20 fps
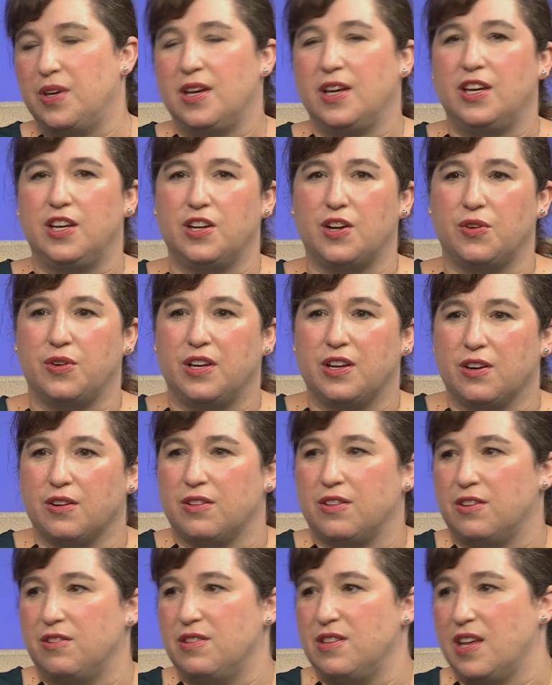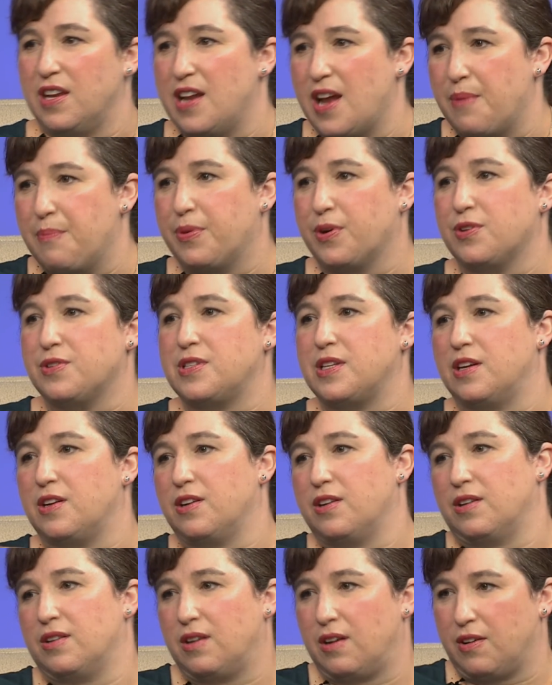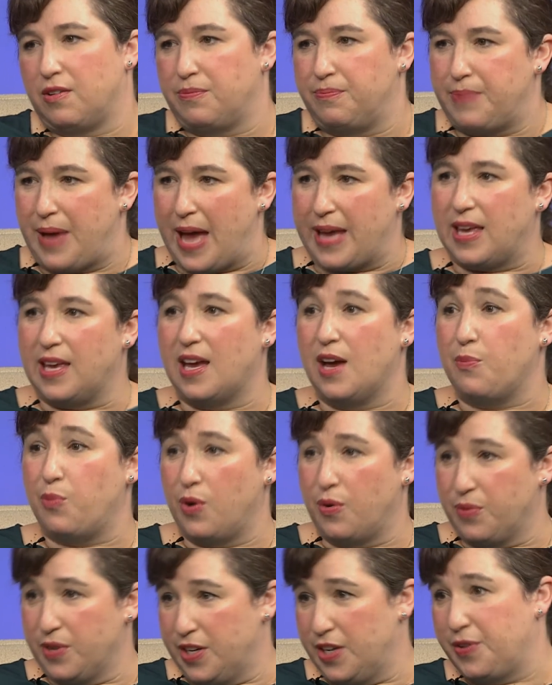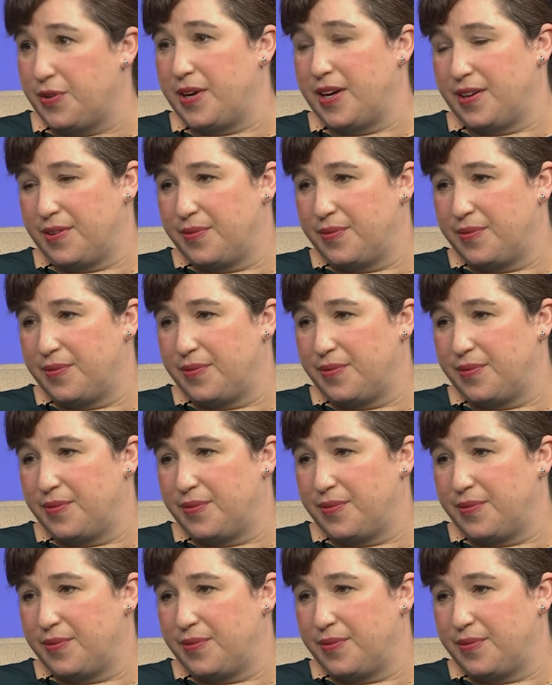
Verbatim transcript: you know, here are the, the numbers that are, are backing up what we're doing.